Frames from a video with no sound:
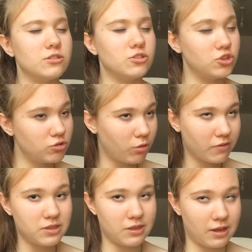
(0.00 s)
You are
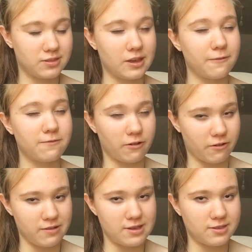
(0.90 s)
in that set for a
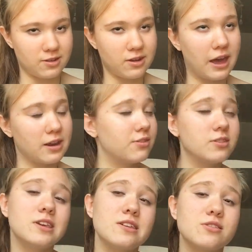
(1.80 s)
reason, and if the
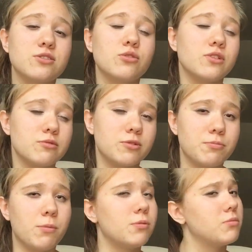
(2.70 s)
teachers thought there was a
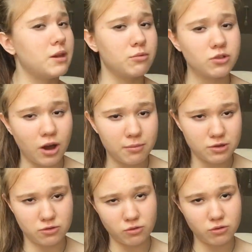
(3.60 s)
problem, they would come
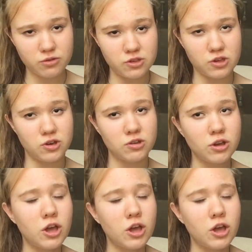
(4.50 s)
and talk to you.